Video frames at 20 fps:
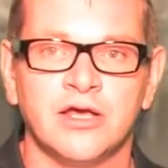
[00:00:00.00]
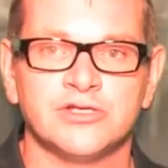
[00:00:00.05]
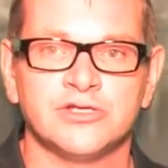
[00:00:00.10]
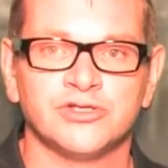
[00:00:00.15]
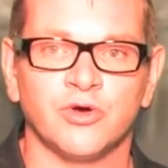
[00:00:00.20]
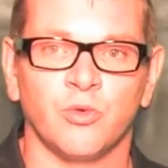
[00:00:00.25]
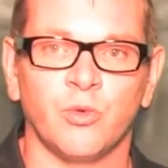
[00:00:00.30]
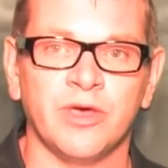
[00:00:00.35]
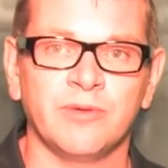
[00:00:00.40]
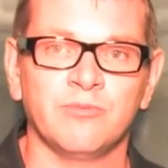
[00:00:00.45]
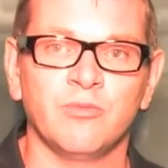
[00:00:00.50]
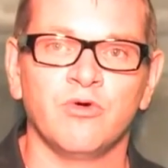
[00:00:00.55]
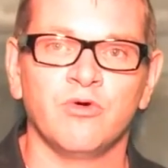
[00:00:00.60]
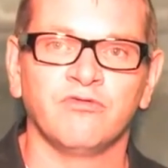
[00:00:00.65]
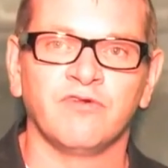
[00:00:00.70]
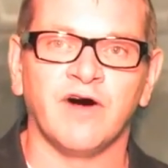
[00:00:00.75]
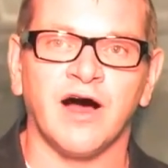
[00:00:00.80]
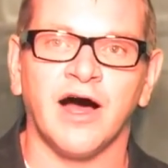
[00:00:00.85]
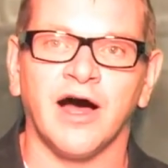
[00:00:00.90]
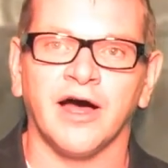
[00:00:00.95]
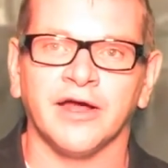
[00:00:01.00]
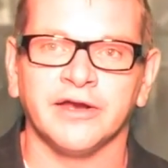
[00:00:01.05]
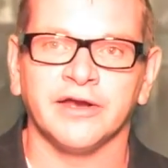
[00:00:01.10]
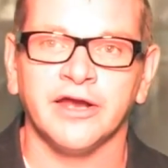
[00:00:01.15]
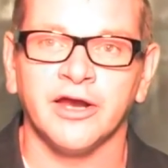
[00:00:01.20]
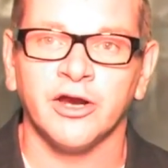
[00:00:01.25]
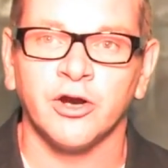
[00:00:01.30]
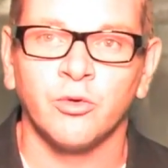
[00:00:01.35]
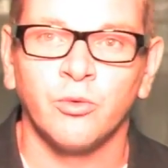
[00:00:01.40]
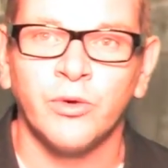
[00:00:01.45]
So we move on.
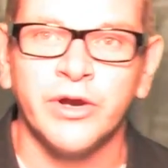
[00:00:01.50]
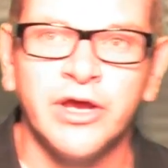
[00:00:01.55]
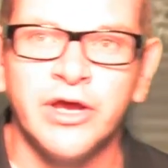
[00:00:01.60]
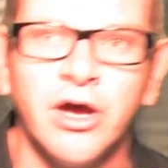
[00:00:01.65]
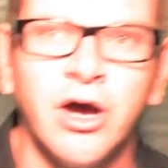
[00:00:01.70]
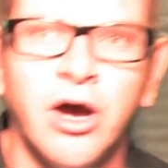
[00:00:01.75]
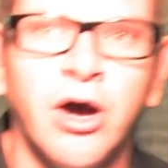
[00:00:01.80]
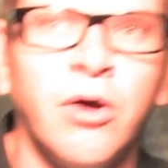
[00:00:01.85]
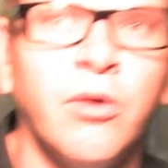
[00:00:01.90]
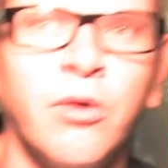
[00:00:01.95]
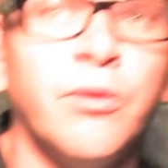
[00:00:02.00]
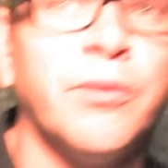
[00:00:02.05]
Here we go.